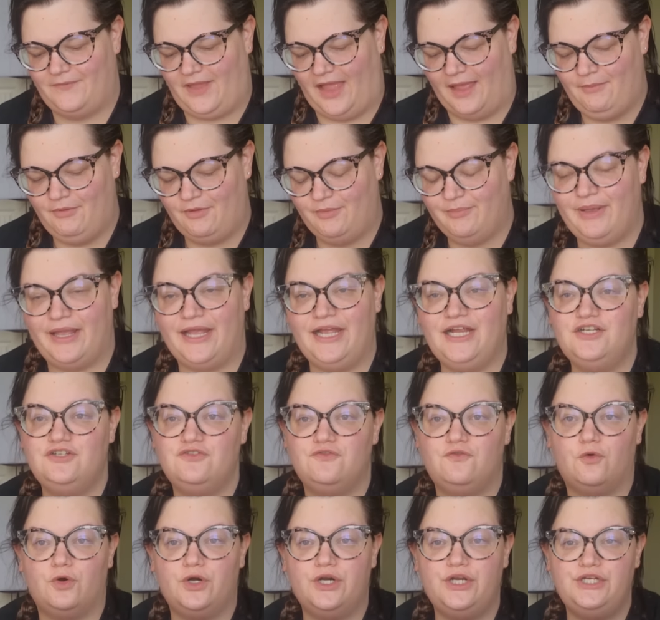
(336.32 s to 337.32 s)
I'm on page
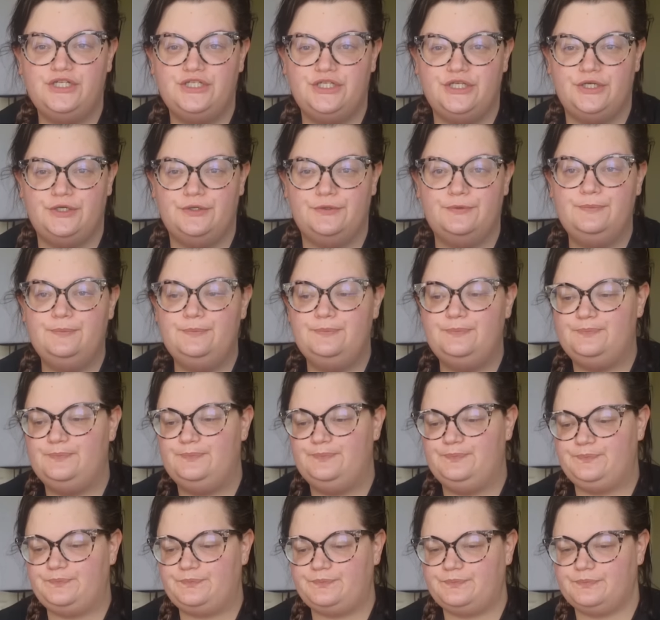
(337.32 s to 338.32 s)
42
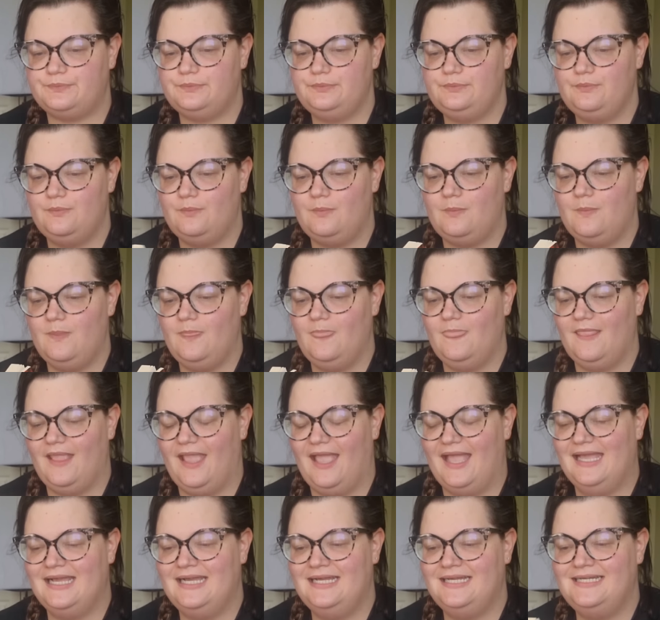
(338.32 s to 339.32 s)

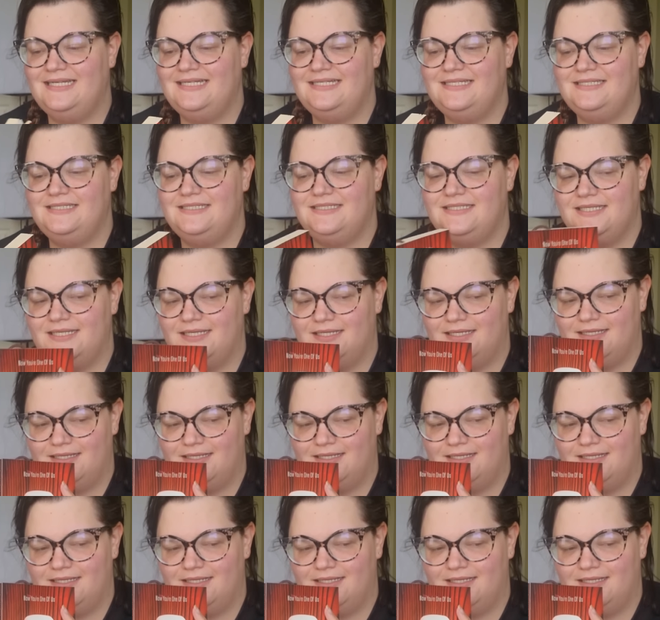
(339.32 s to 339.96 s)
and